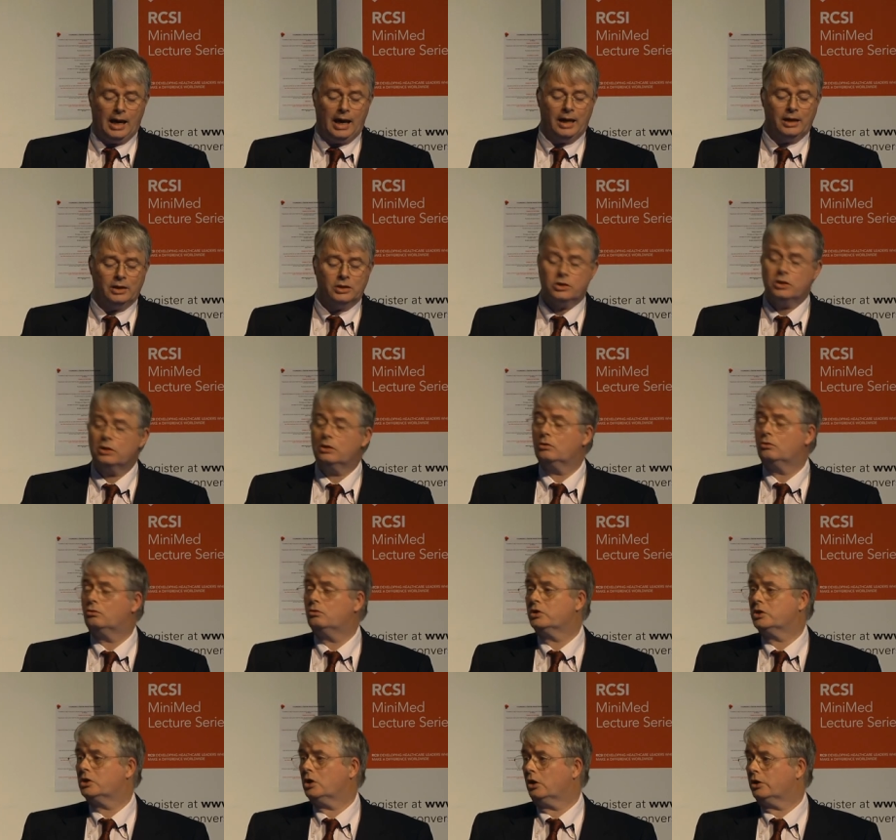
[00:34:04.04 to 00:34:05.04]
and
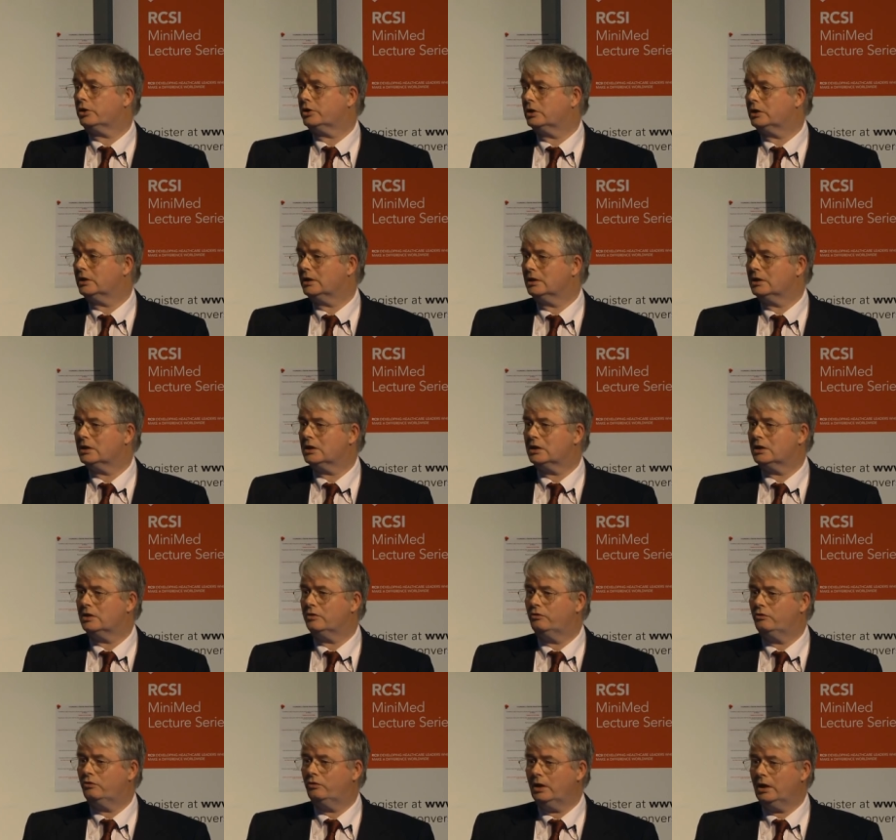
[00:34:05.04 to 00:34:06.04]
resulted in
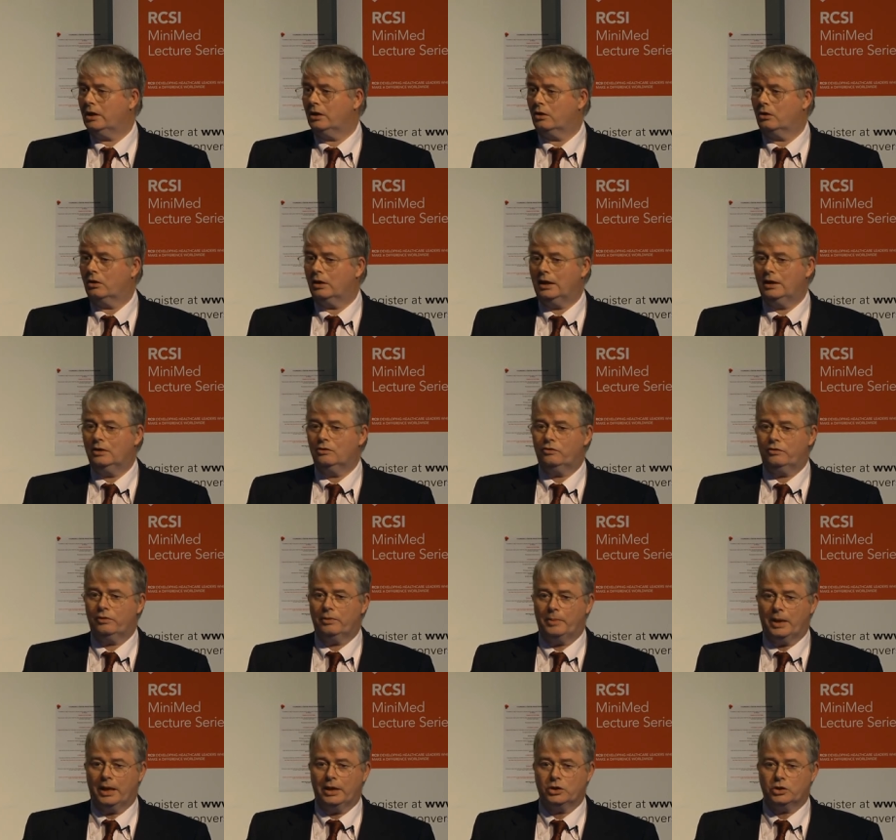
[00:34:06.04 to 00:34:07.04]
severe
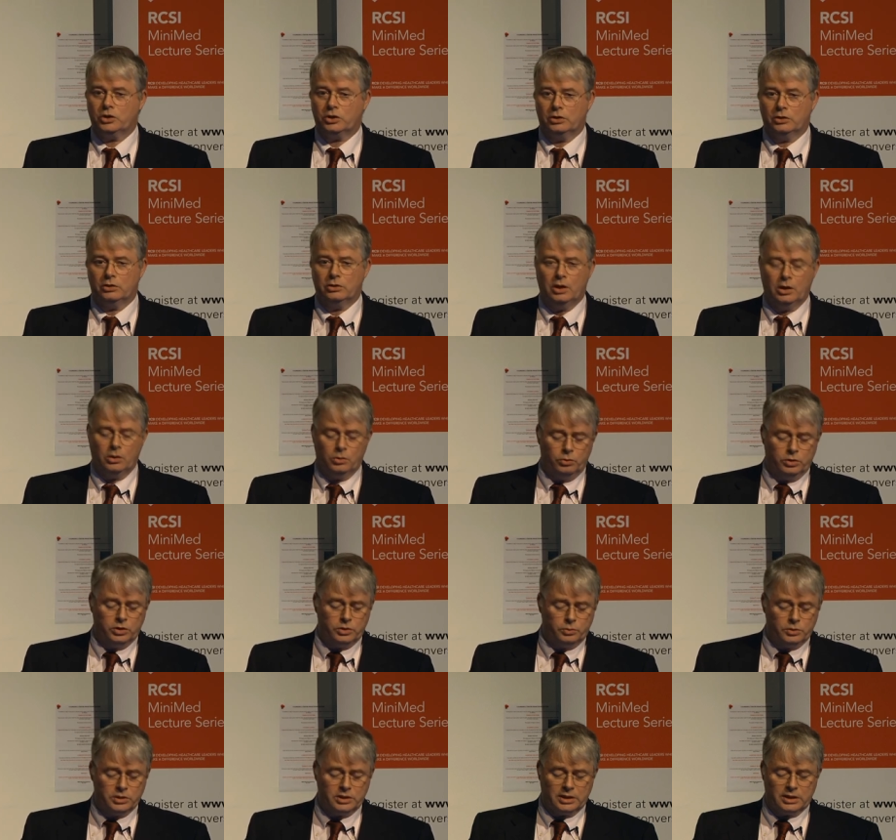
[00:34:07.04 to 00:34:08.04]
inflammation,
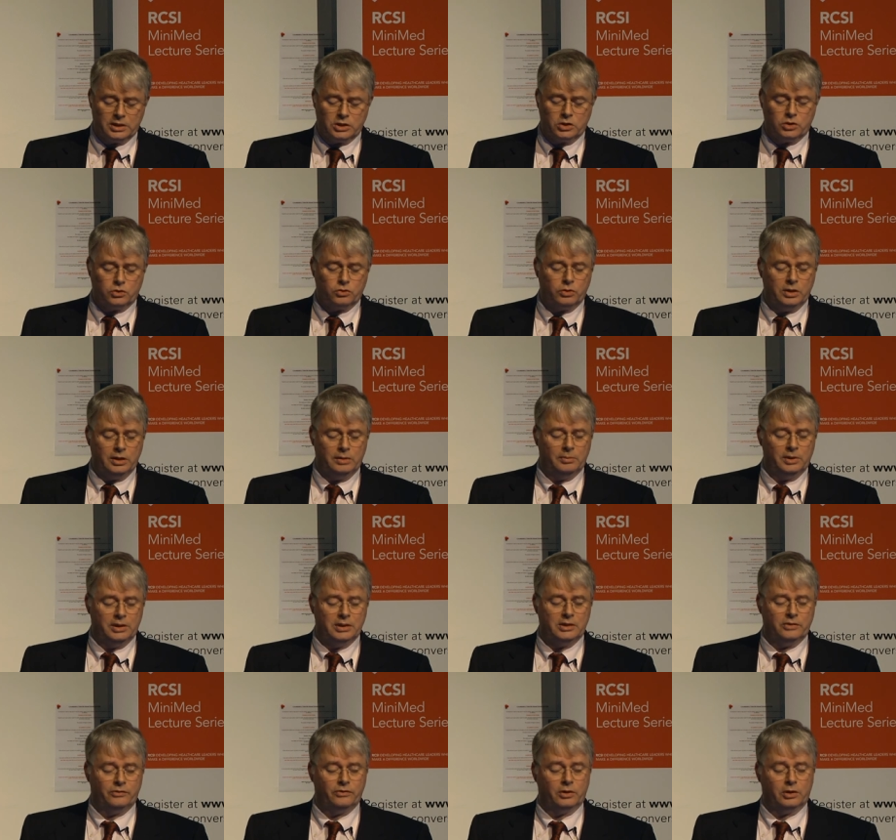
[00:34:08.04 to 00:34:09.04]
which was extremely
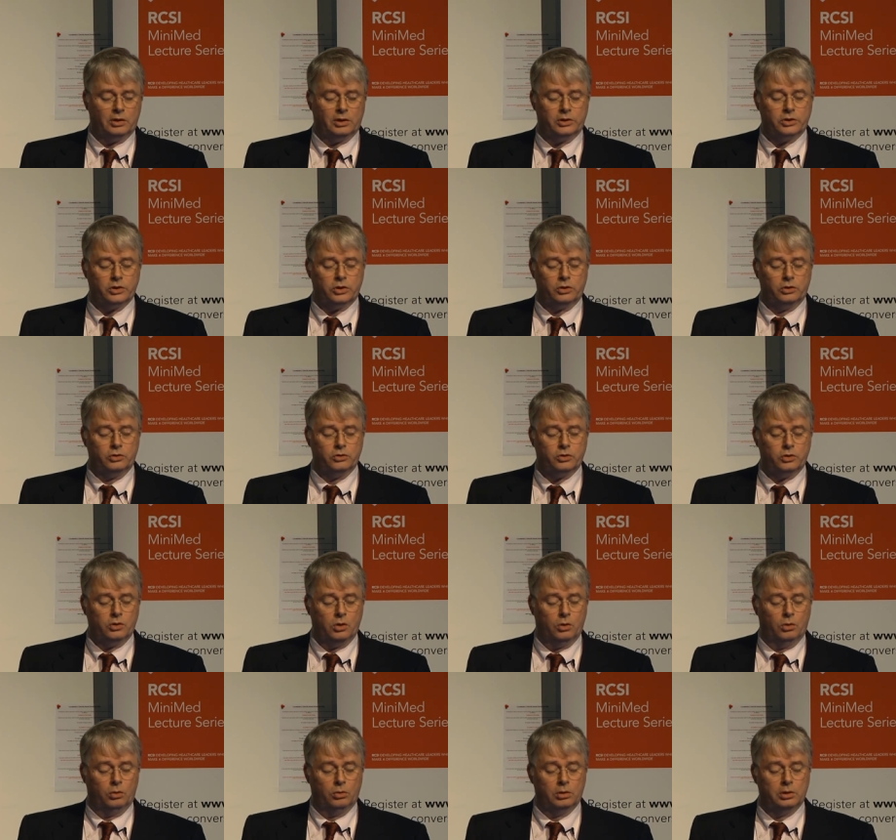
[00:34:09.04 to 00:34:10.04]
difficult to
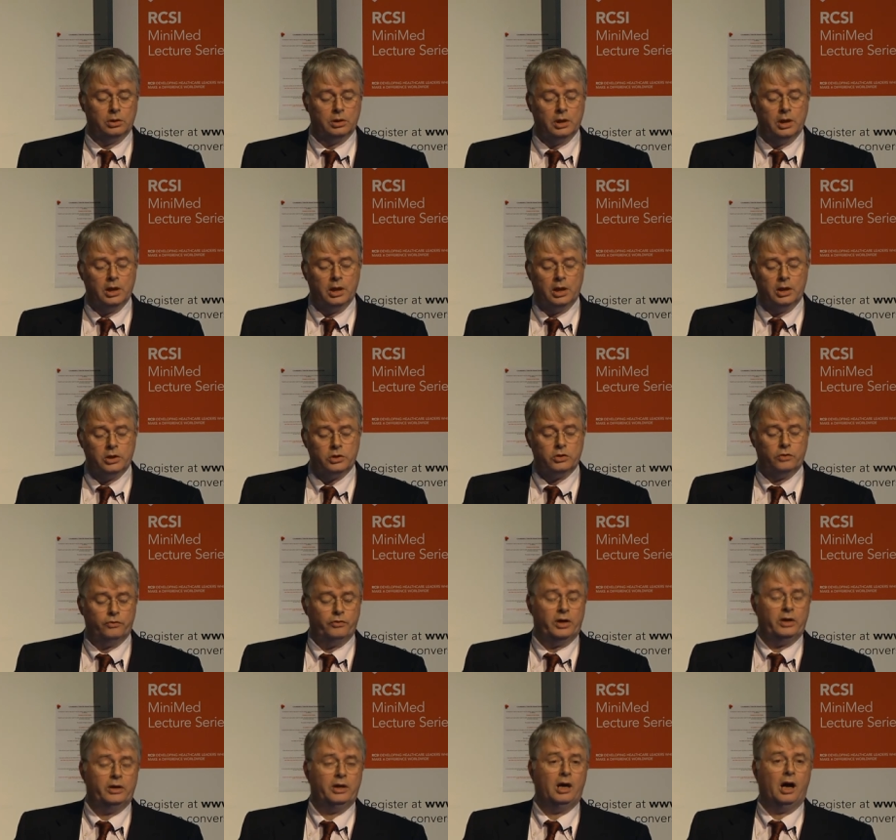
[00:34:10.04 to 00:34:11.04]
control. So
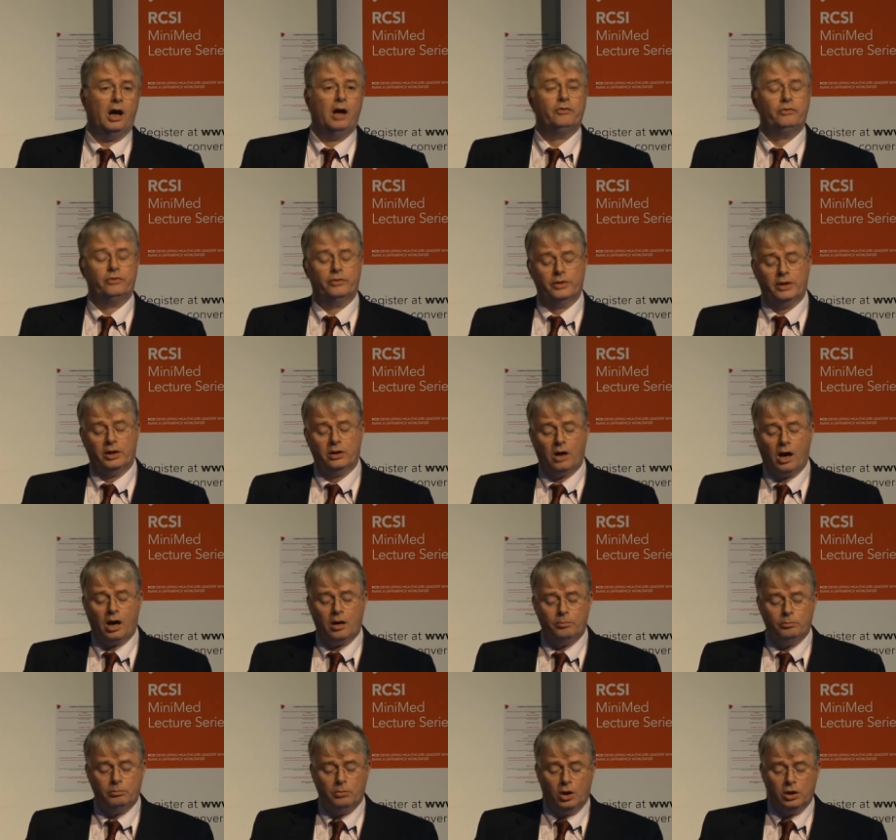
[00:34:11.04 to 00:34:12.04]
very often there
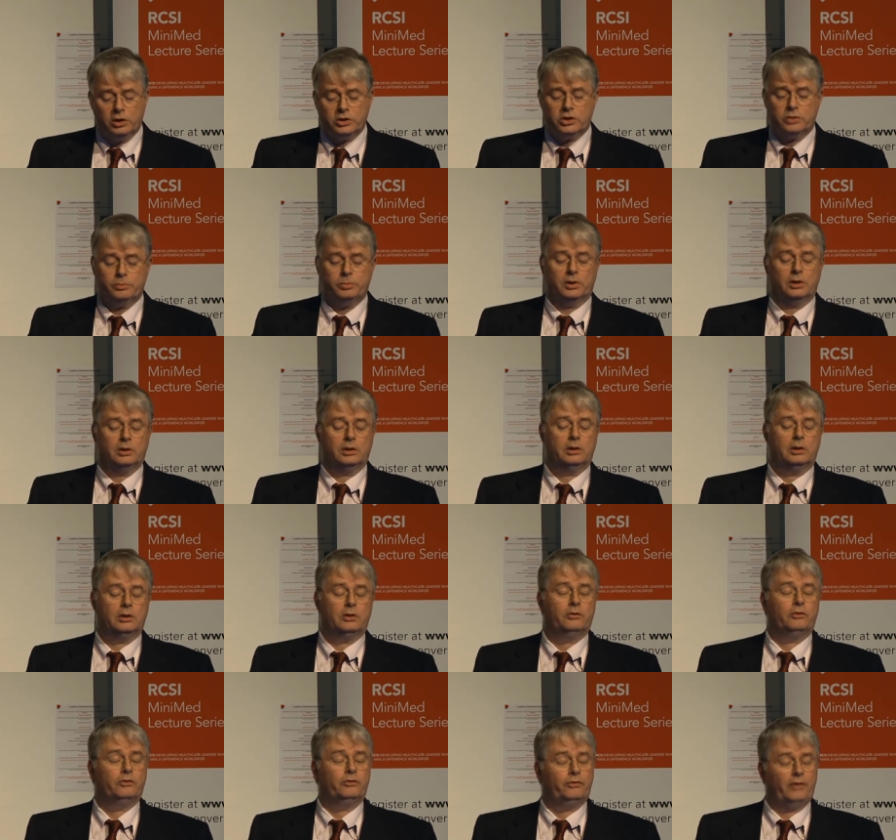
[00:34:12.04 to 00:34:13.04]
are multiple
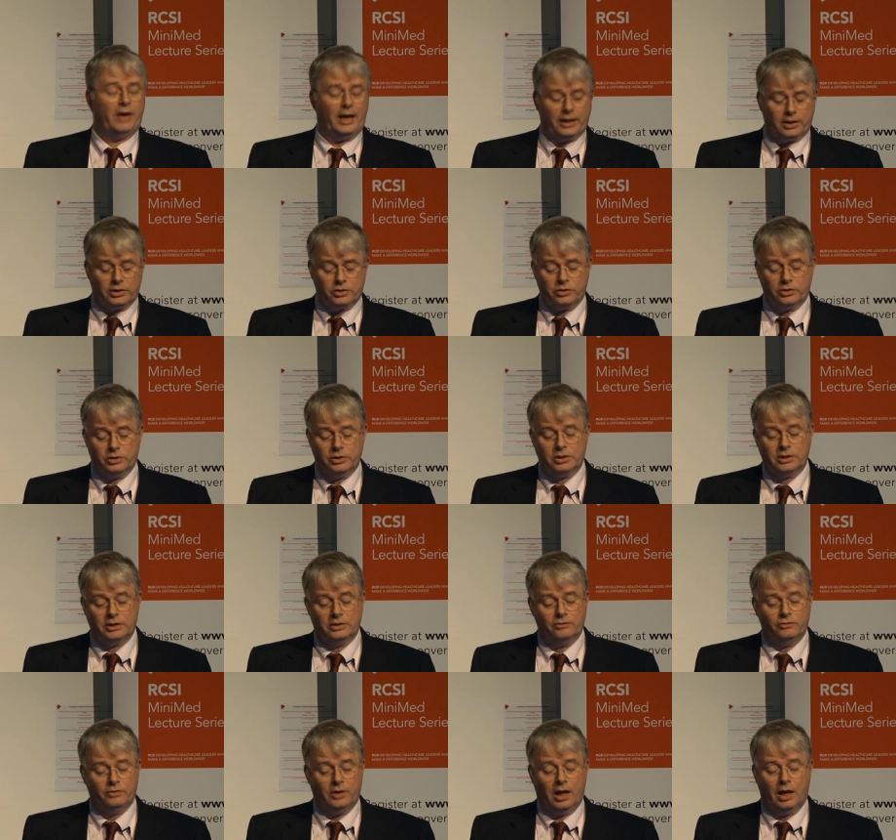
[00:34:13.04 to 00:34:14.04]
factors
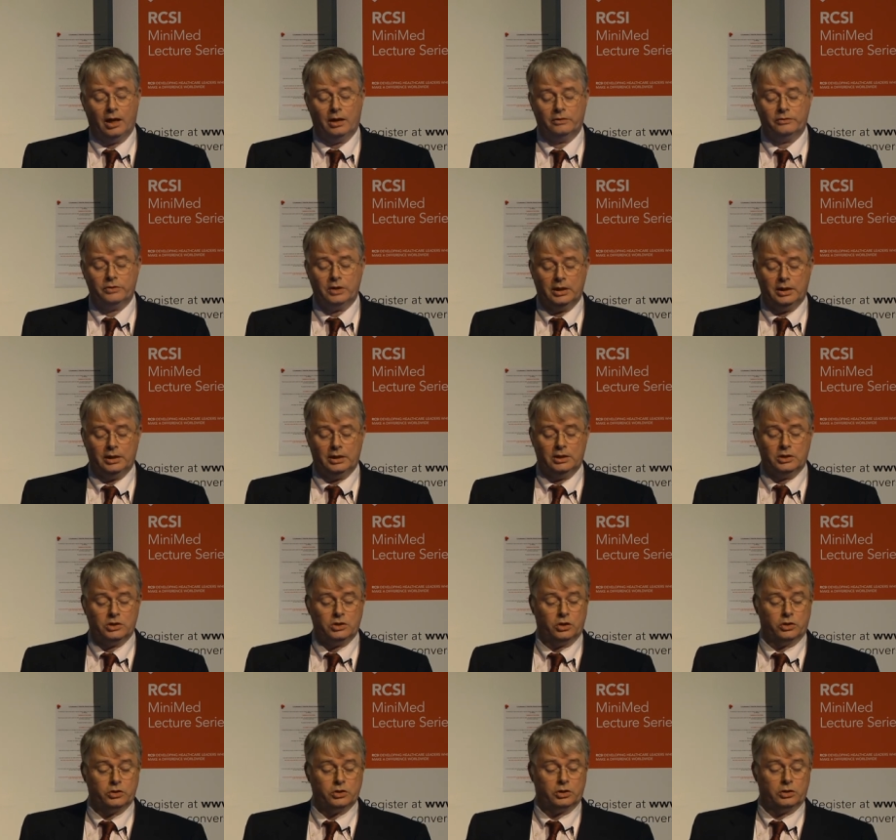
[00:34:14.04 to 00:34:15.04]
involved in
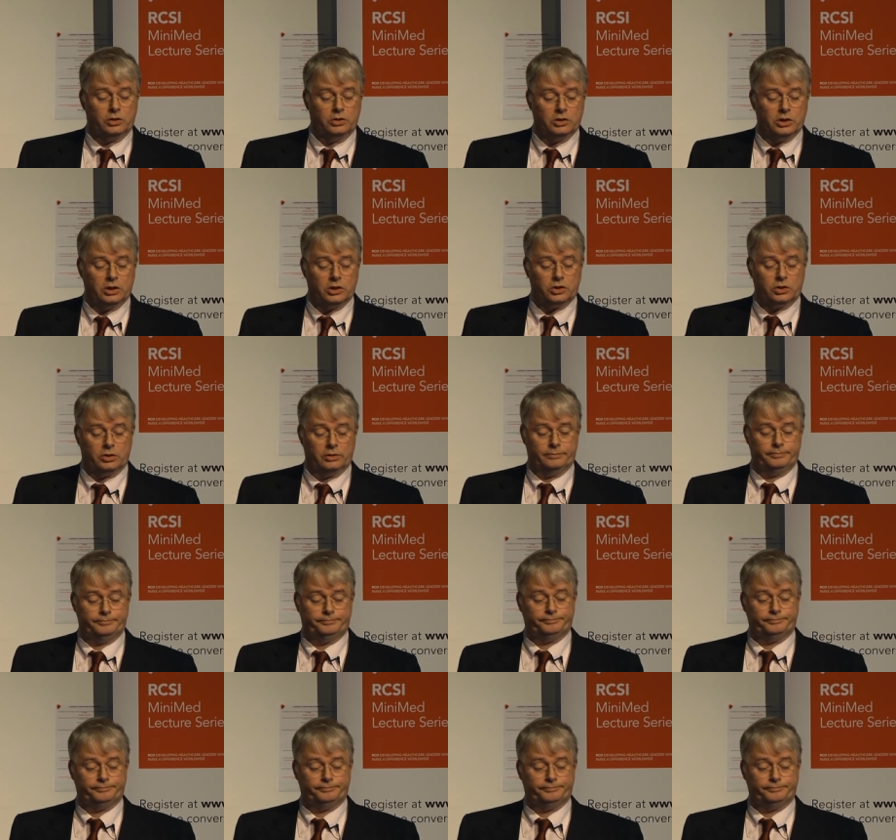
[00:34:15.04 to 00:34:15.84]
such a condition.